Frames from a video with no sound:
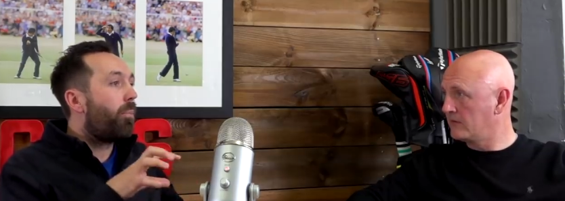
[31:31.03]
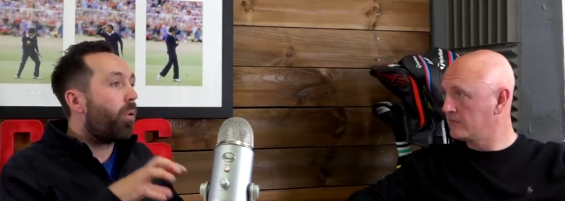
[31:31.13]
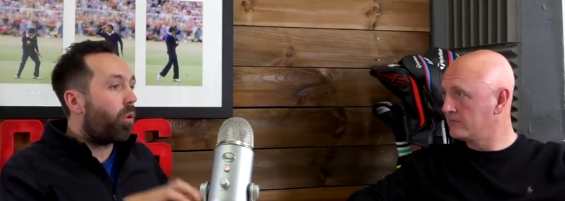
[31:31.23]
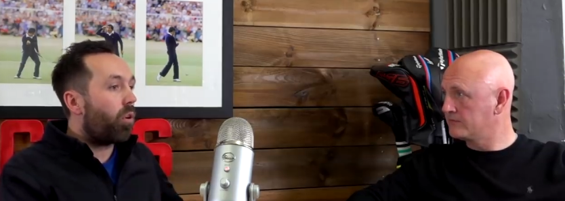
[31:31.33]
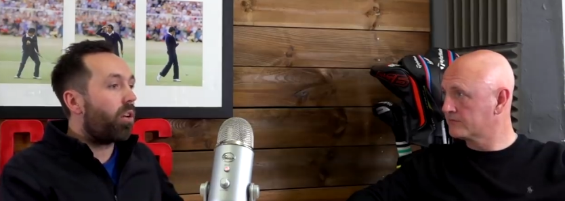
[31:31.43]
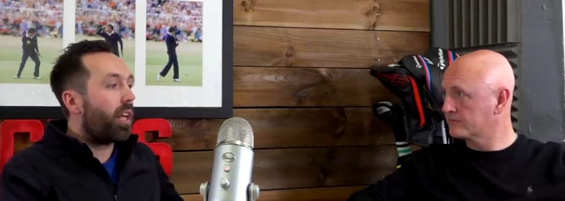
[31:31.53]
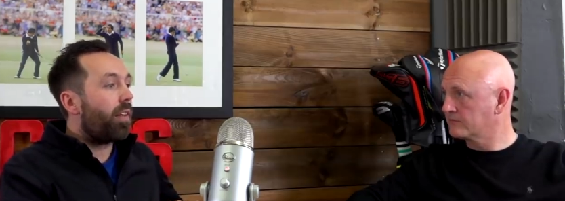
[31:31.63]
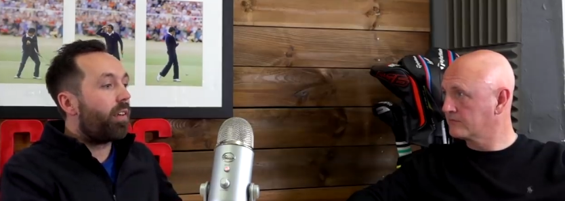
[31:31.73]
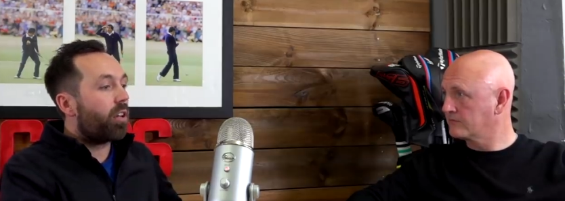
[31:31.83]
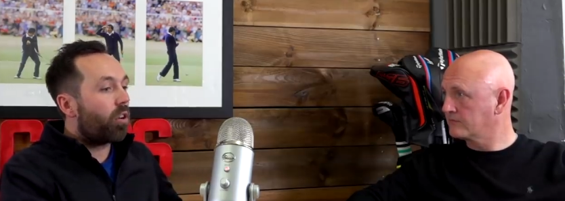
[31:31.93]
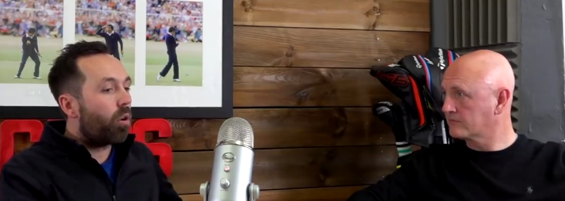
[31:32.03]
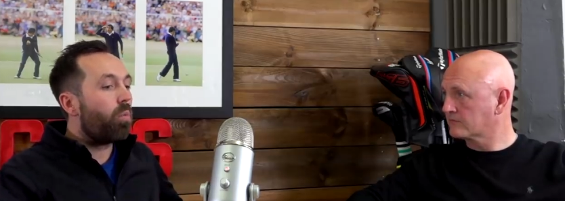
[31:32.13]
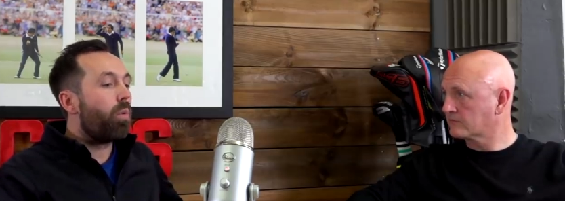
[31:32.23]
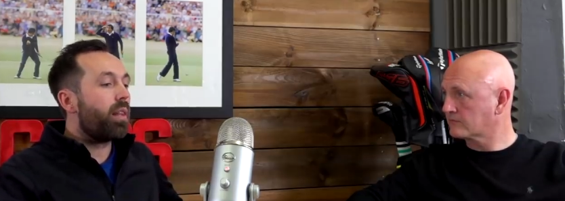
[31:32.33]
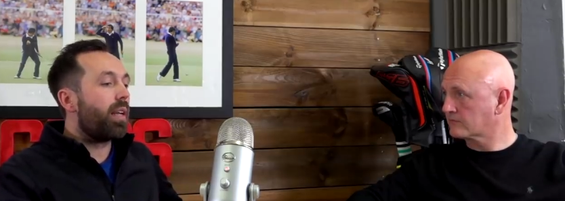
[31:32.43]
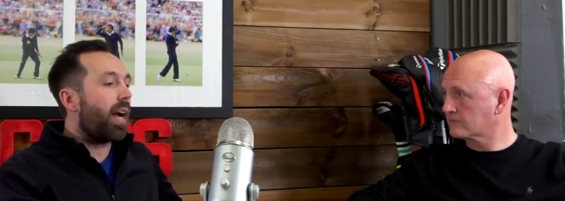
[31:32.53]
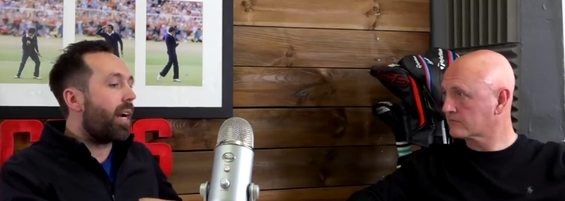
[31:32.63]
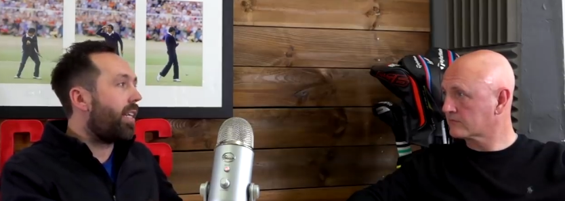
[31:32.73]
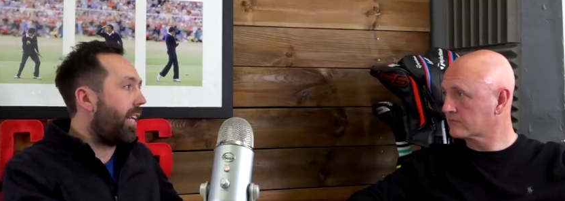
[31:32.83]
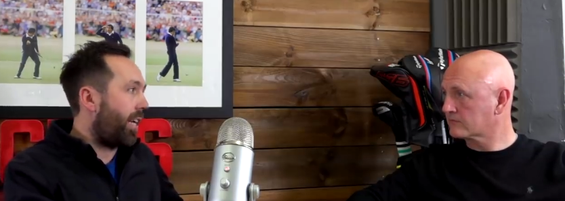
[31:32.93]
Speaker 1: But if you come with an
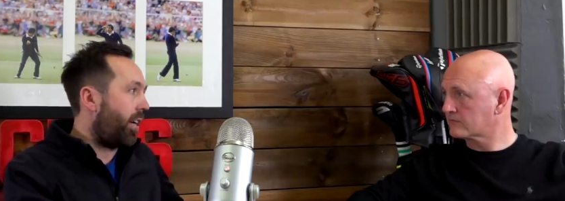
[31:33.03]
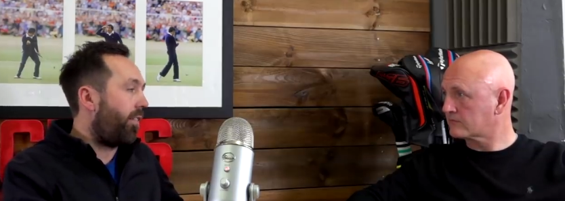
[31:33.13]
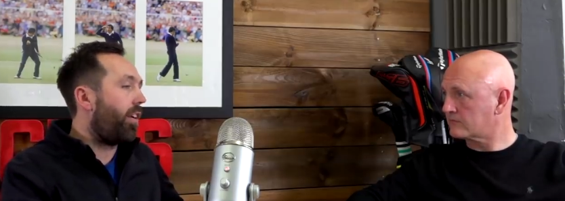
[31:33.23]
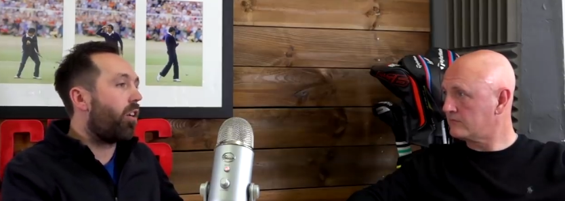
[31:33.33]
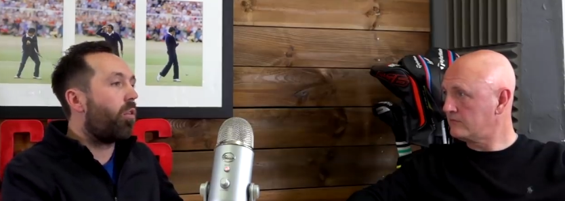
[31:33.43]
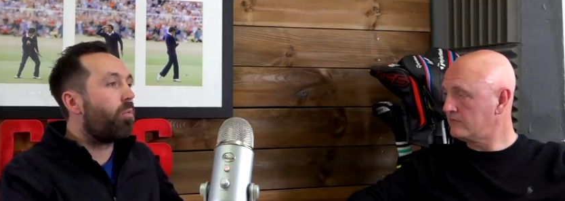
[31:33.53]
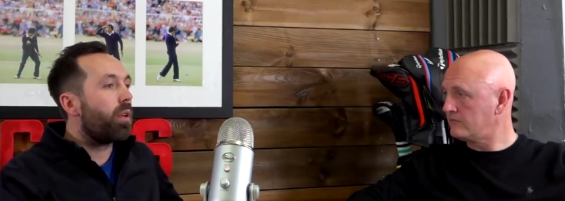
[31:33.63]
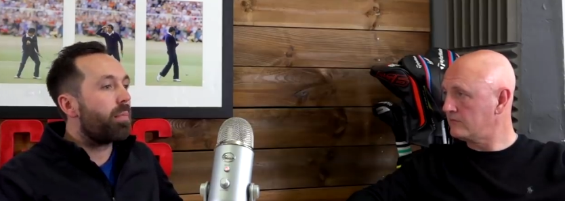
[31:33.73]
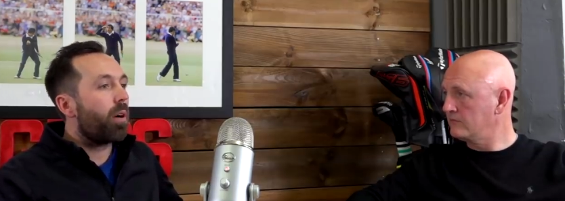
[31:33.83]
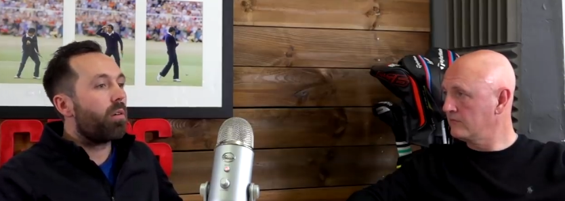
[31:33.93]
idea, if you come with